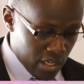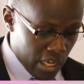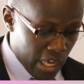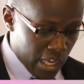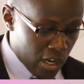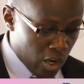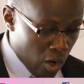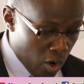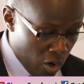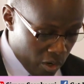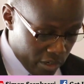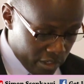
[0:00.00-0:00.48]

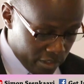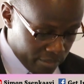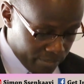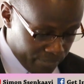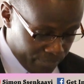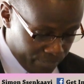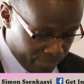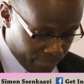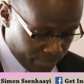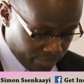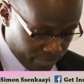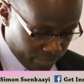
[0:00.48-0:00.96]
alone
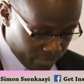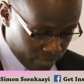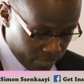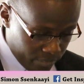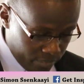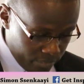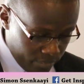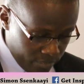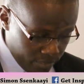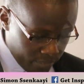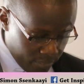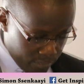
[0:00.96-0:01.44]

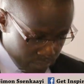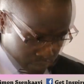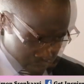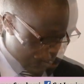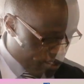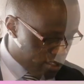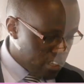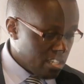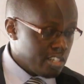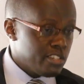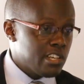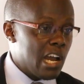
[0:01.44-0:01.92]

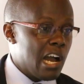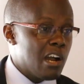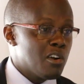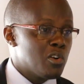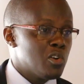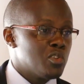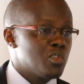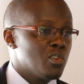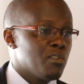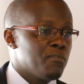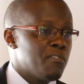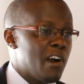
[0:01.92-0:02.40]
in the
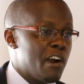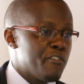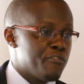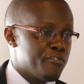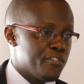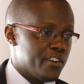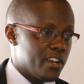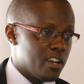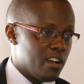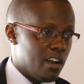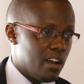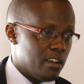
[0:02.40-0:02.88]
jungles of
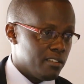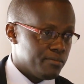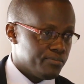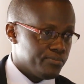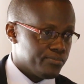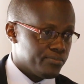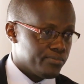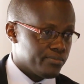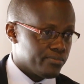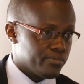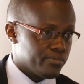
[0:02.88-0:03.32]
Africa.